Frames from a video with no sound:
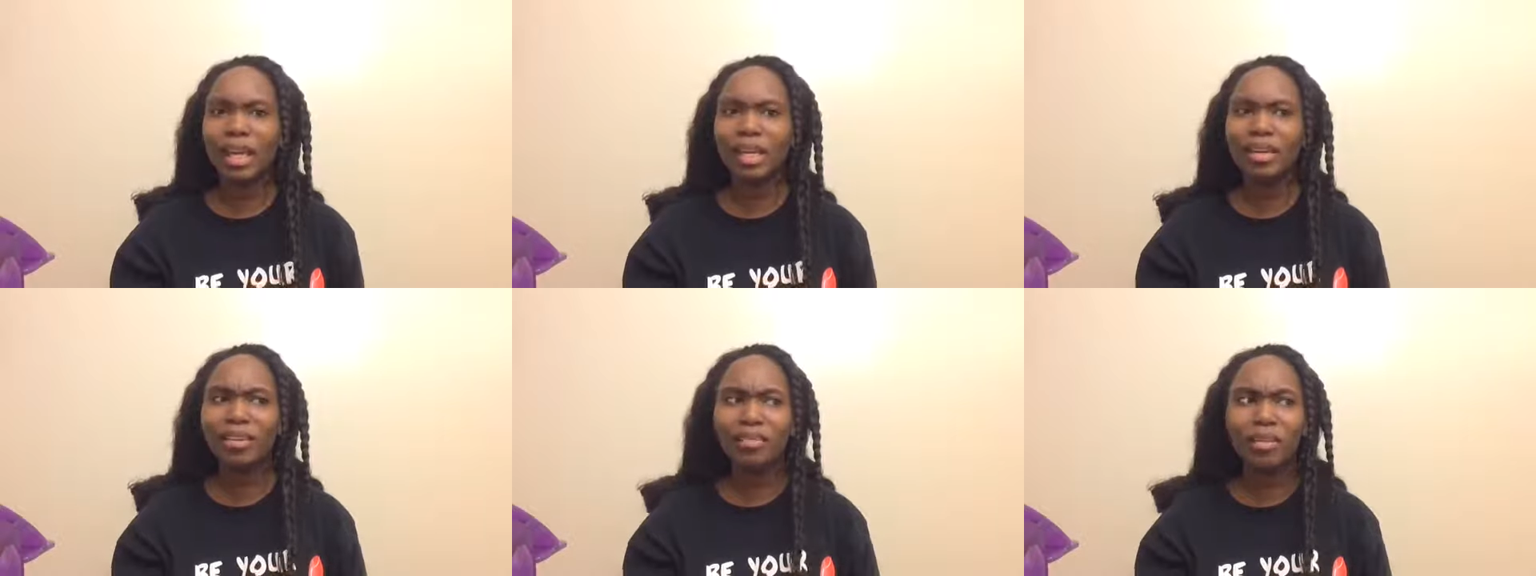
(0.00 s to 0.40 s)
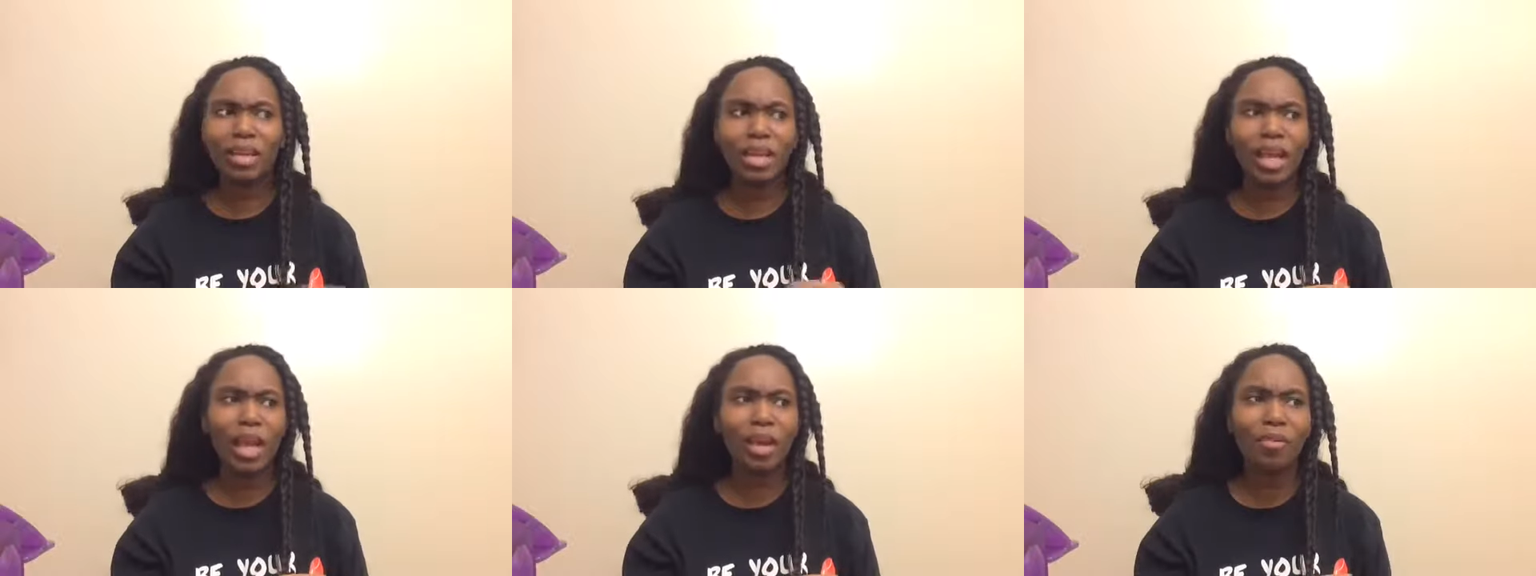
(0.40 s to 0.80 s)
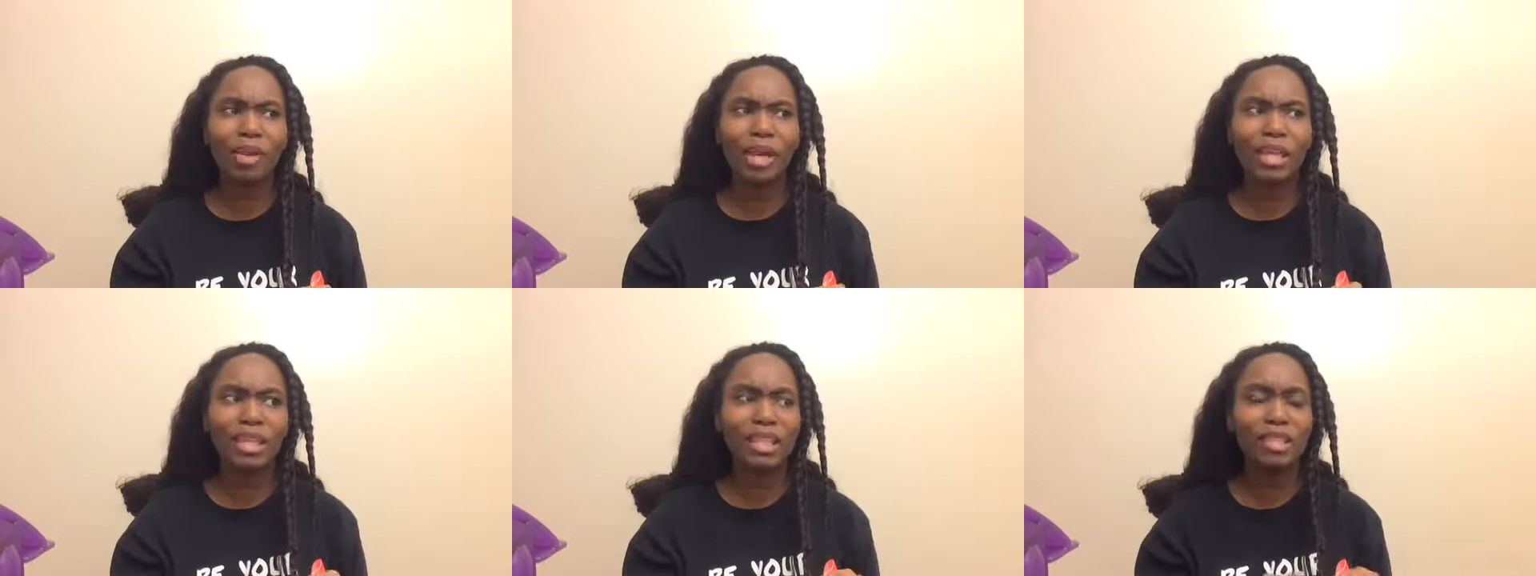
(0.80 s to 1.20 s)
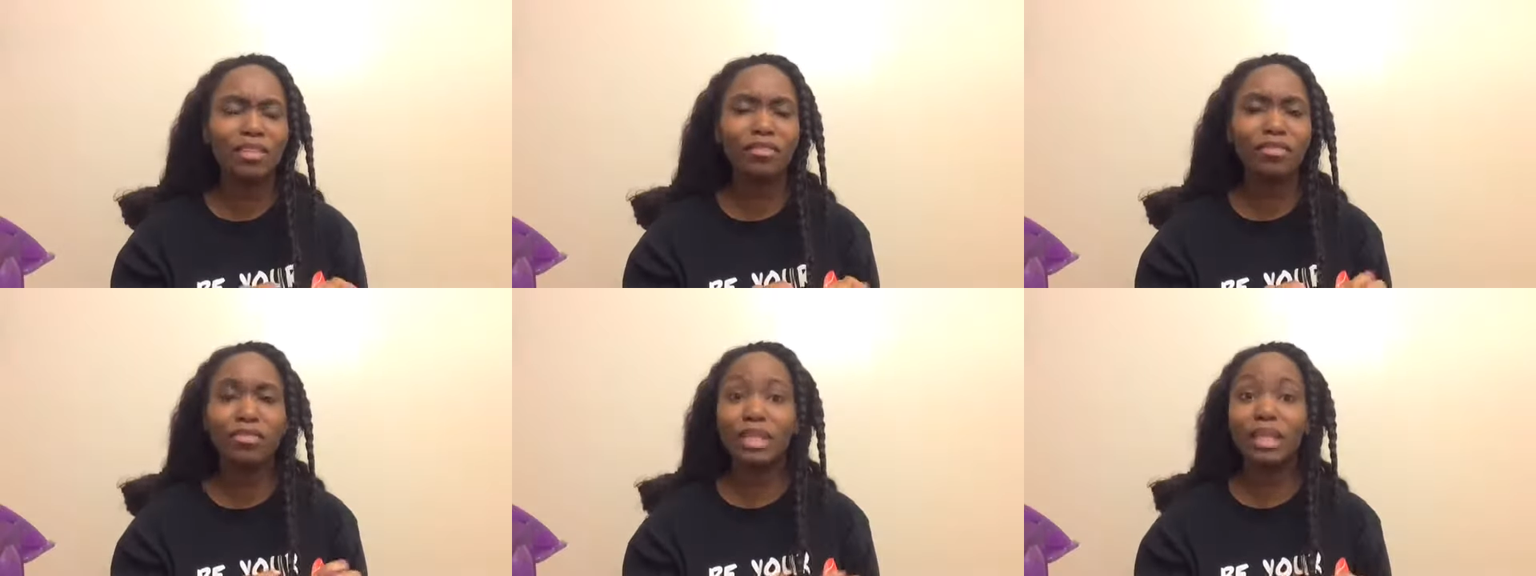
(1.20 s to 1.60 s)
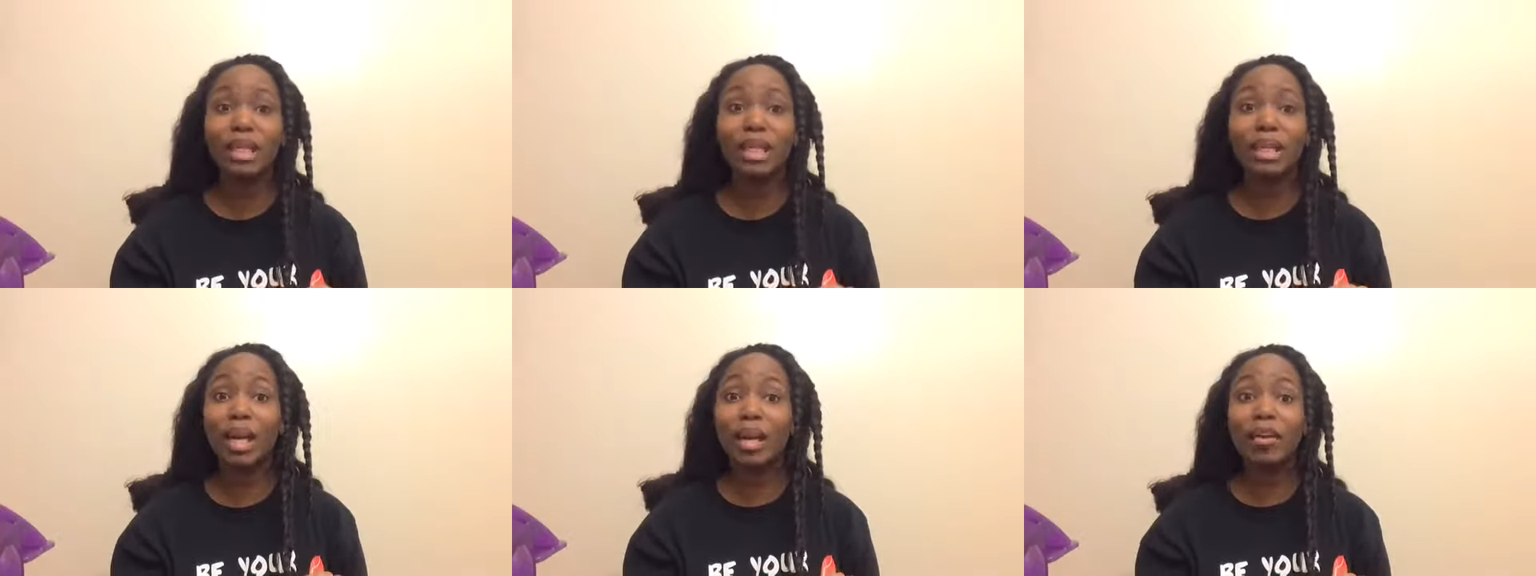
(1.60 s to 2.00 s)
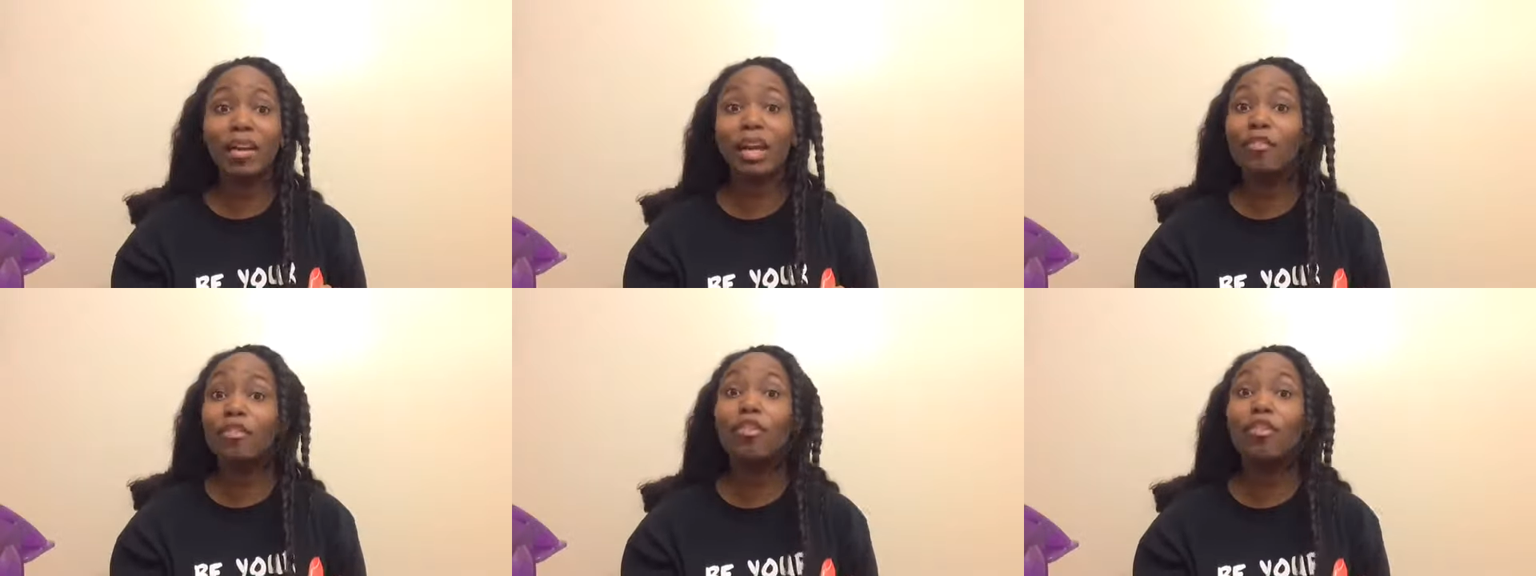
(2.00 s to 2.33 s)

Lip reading: Even, like, when I see, like,